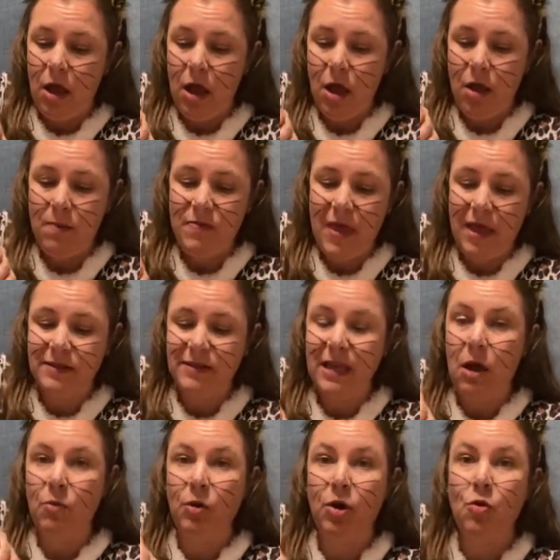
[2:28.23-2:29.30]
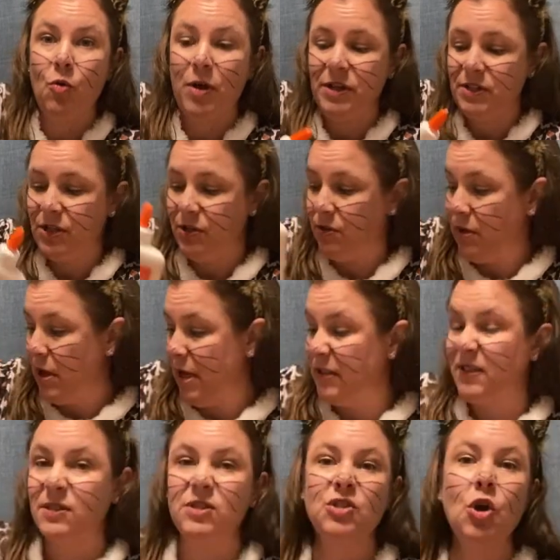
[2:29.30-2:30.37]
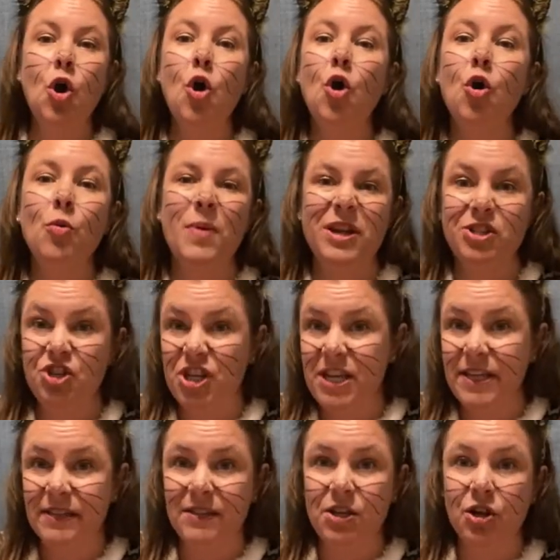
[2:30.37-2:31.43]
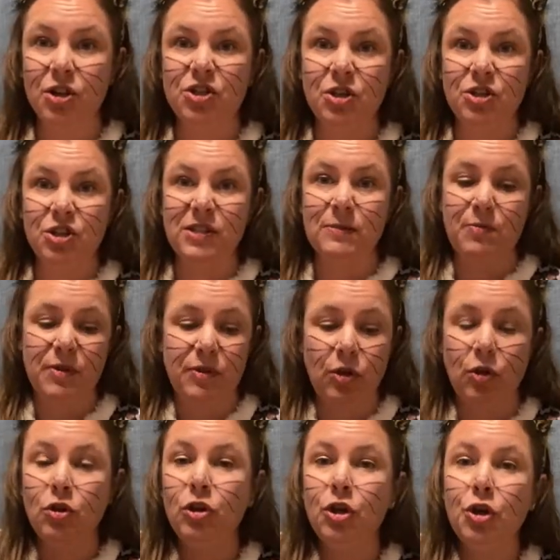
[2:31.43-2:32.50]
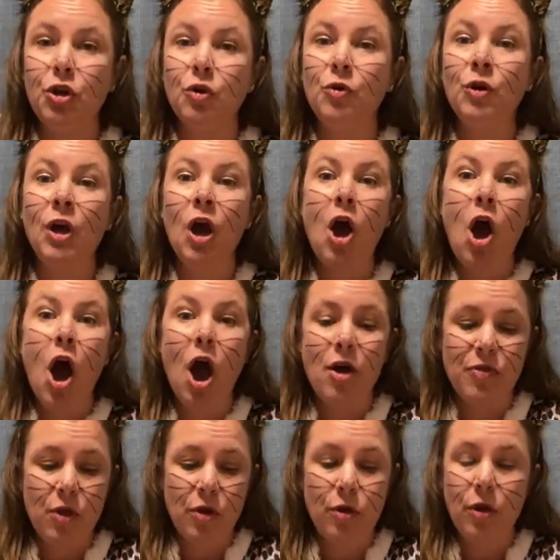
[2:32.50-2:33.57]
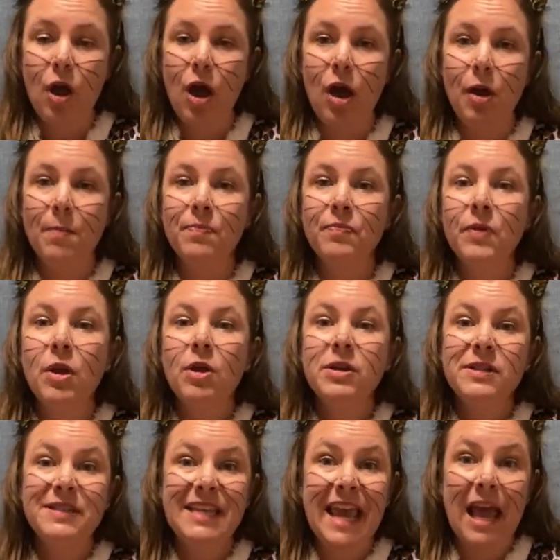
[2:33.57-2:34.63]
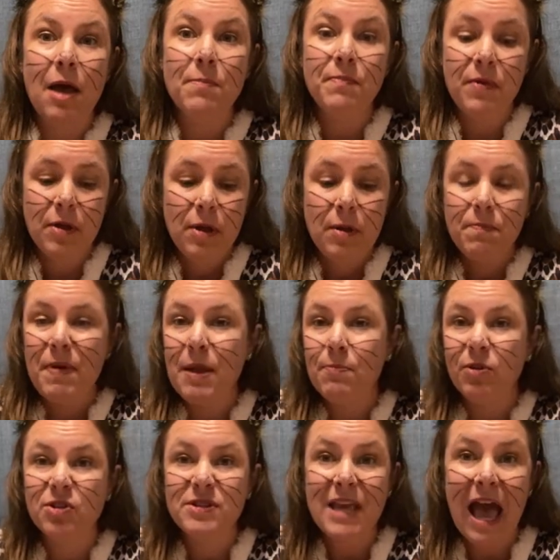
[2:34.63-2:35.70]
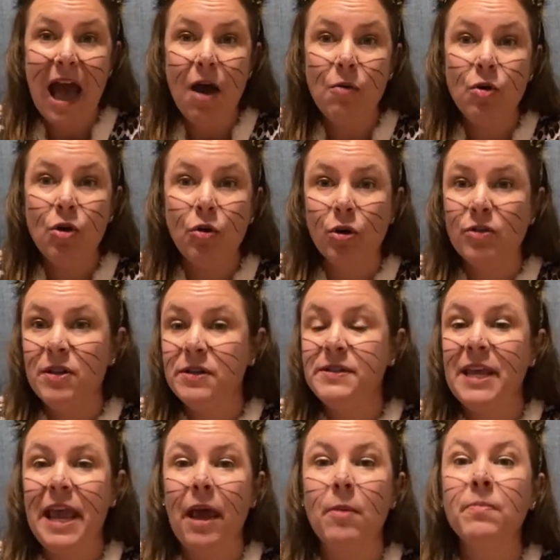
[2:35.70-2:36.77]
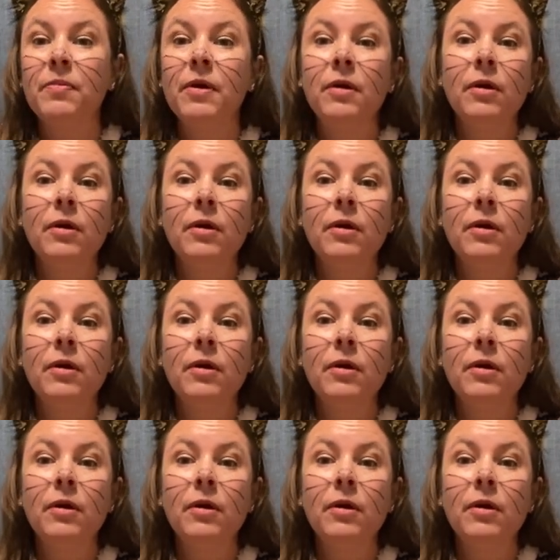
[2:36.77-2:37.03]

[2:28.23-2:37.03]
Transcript: Um, that's how we're going to, it's so much easier to just put the glue on the um, damp paper towel or the damp